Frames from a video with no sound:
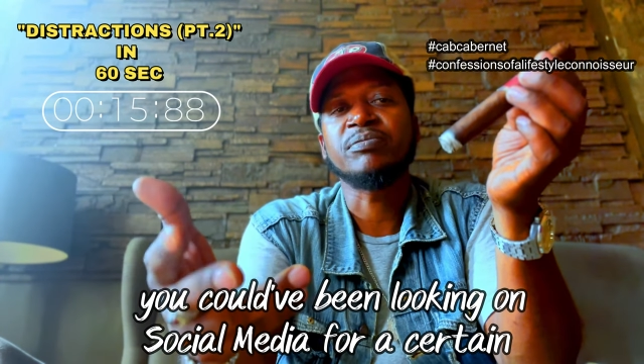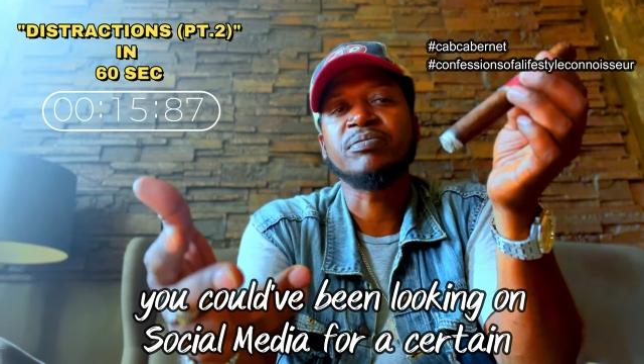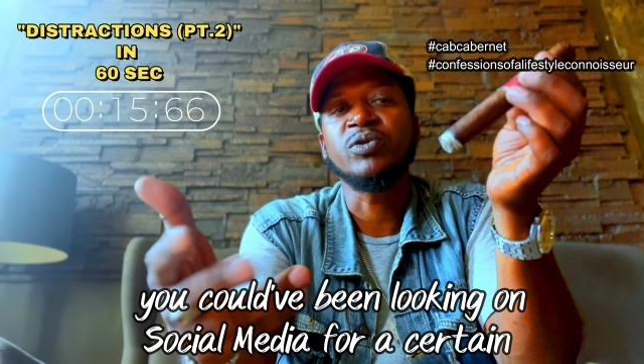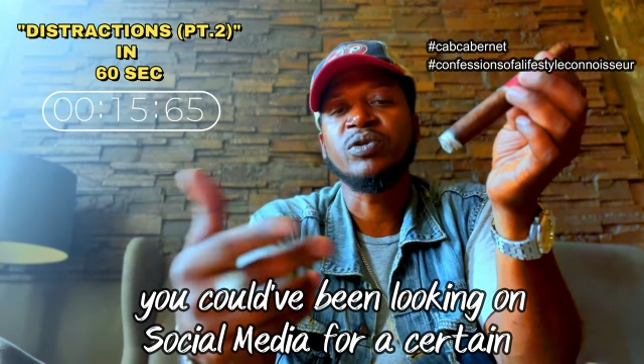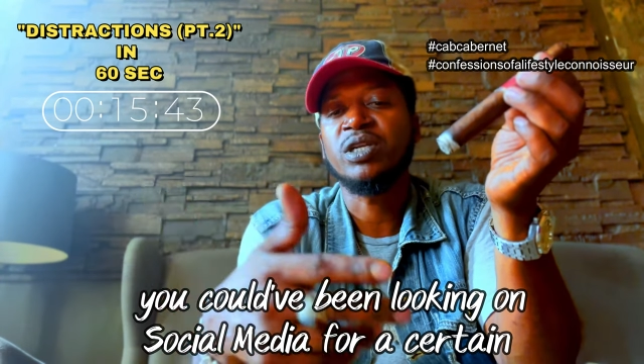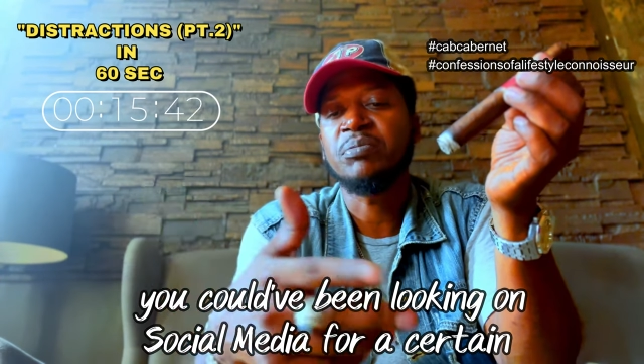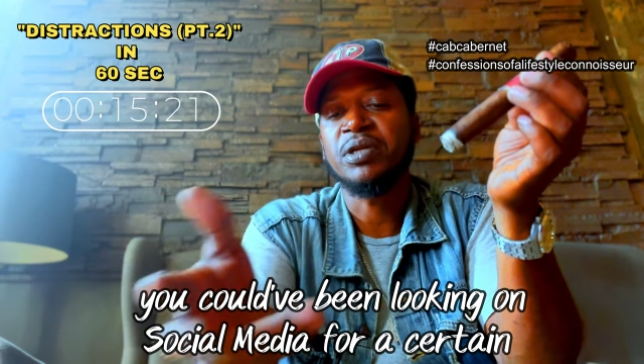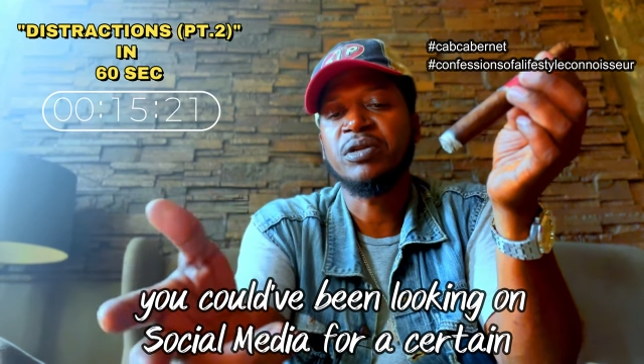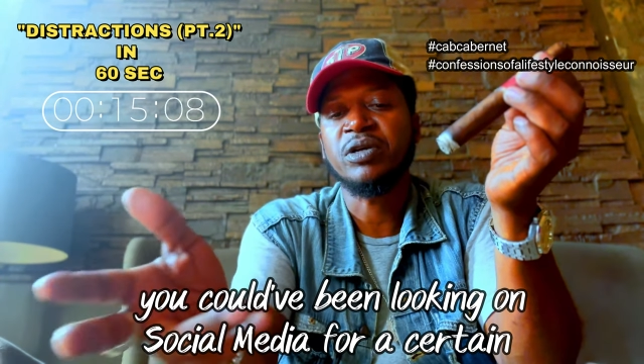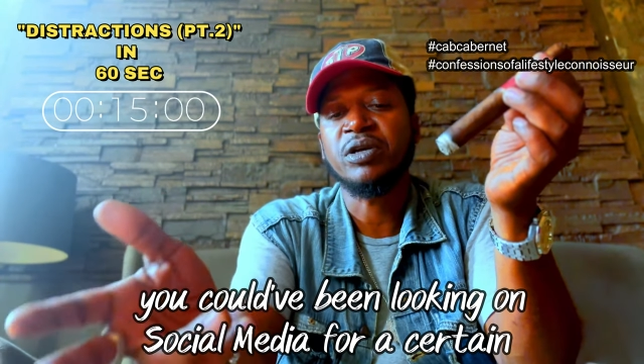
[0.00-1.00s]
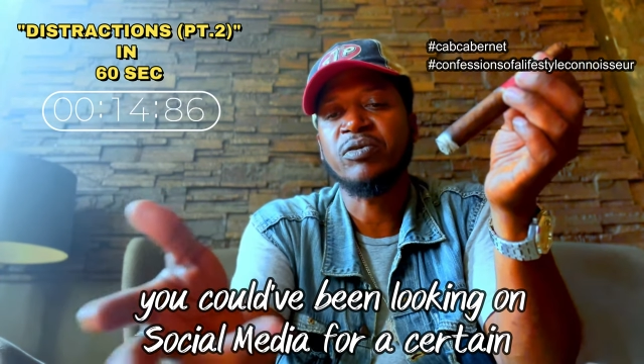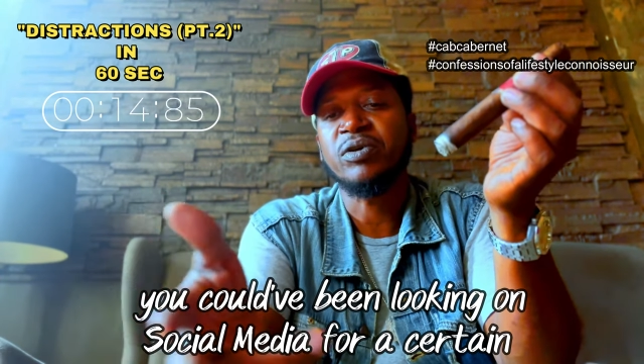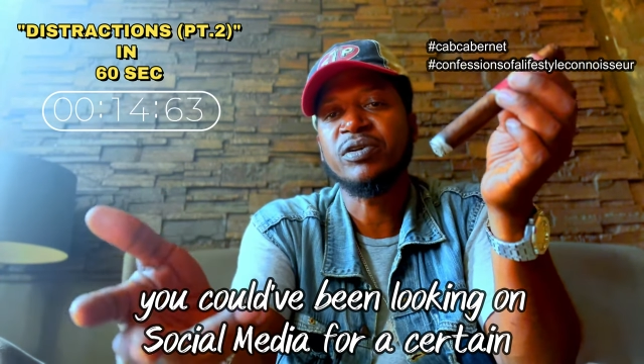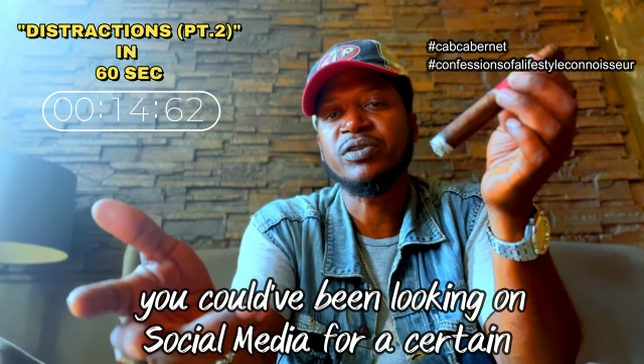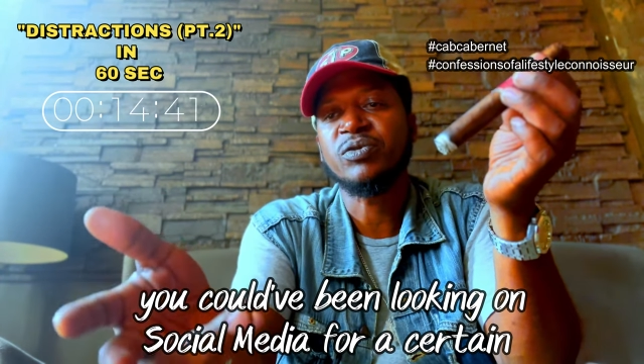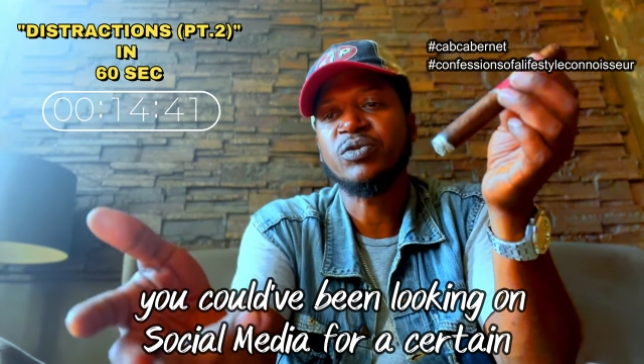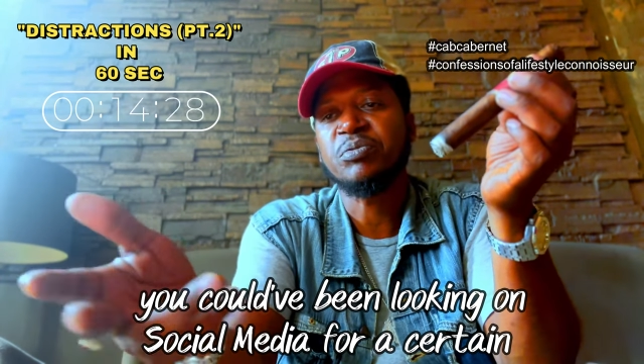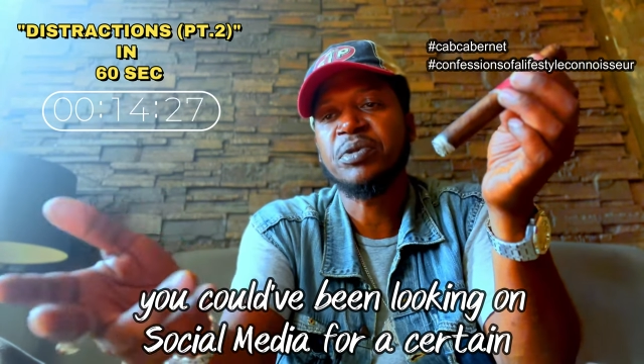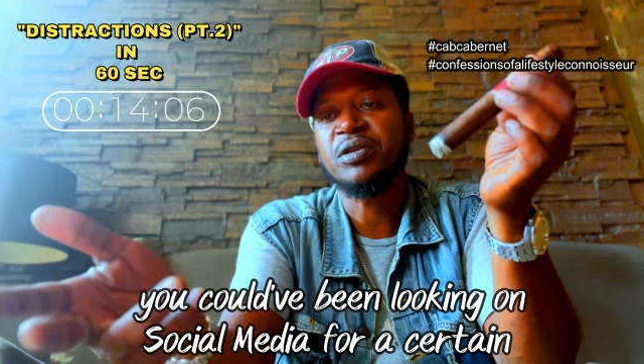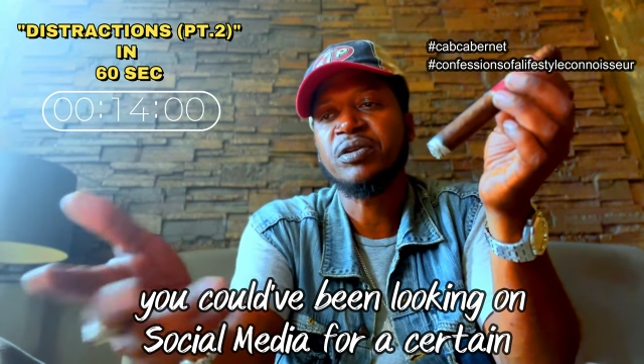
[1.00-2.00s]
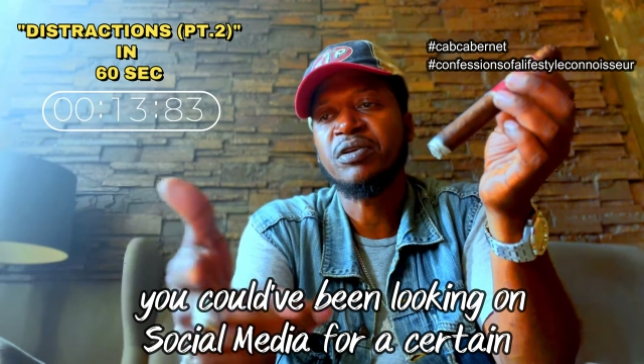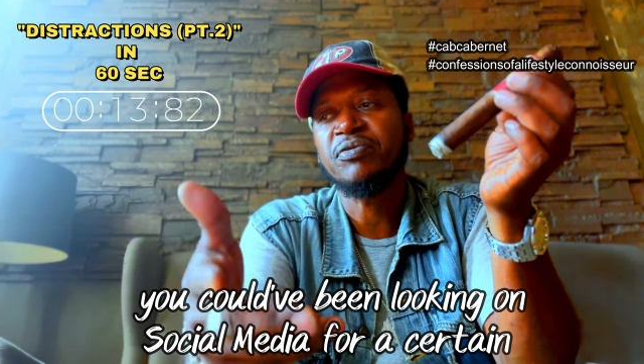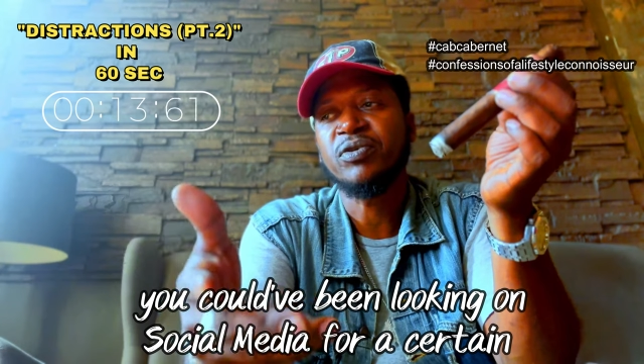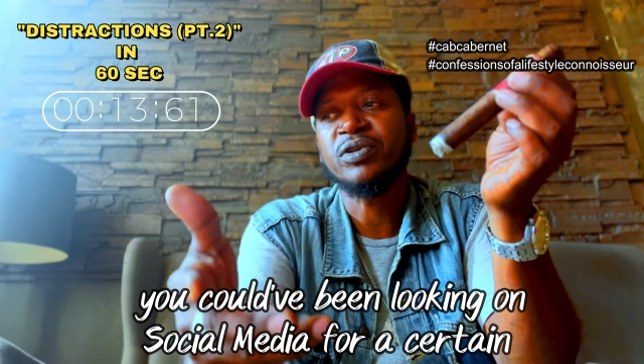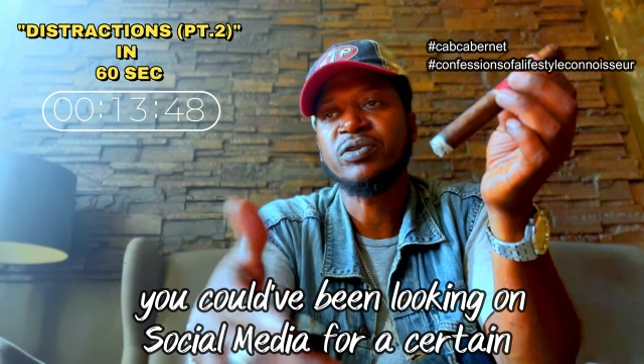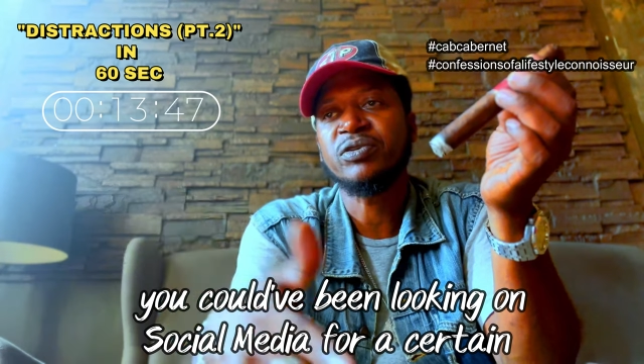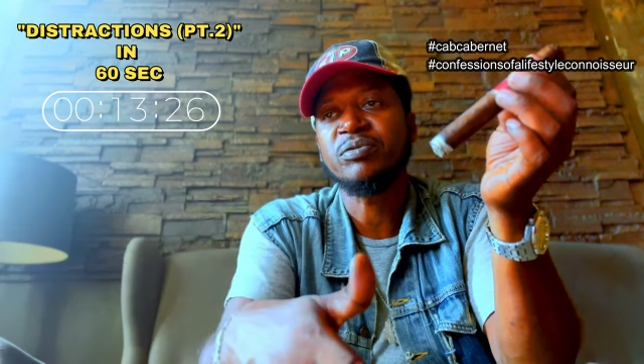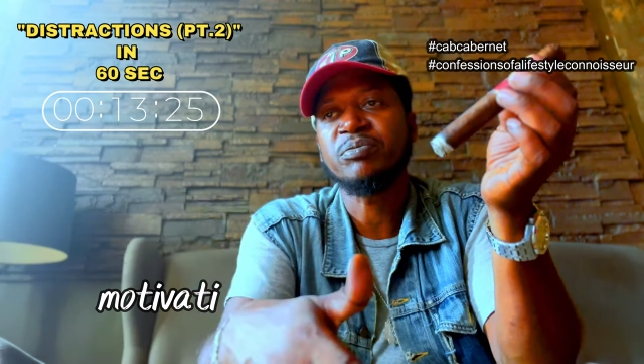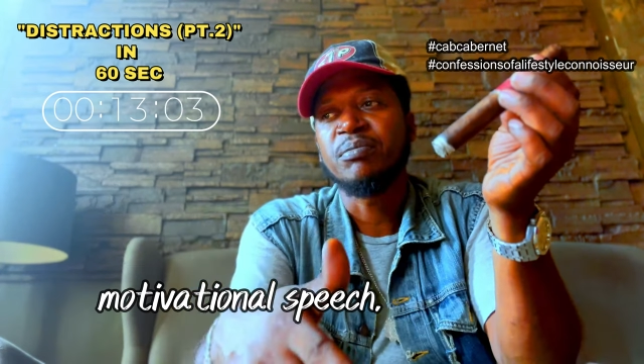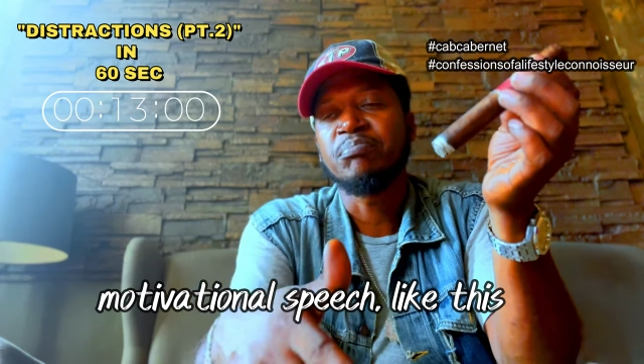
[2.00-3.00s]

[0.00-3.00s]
You could have been looking on social media looking for a certain